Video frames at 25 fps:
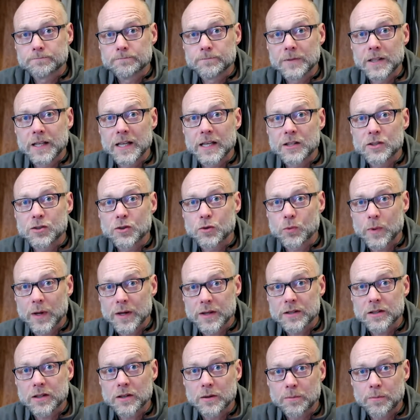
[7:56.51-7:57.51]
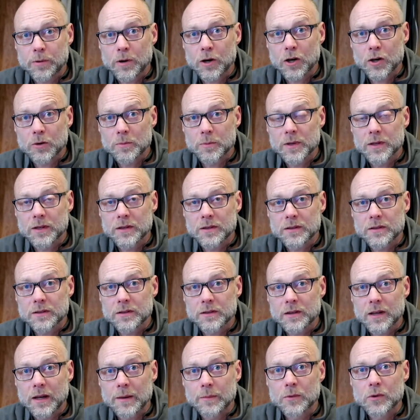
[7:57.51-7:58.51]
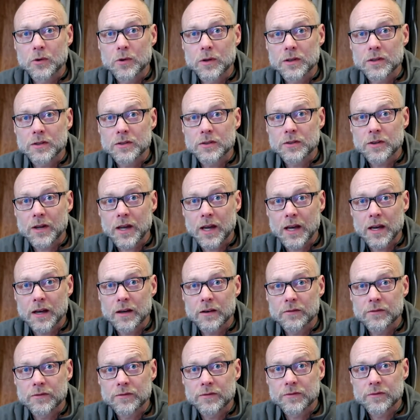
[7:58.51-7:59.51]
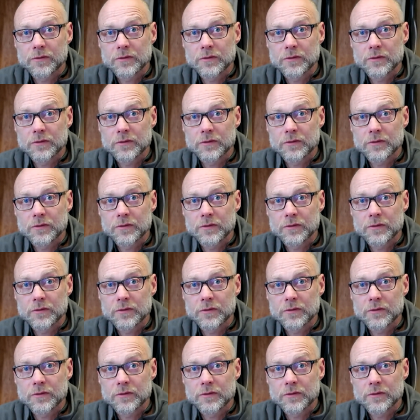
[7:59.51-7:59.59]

need to rent an apartment, I'm going to have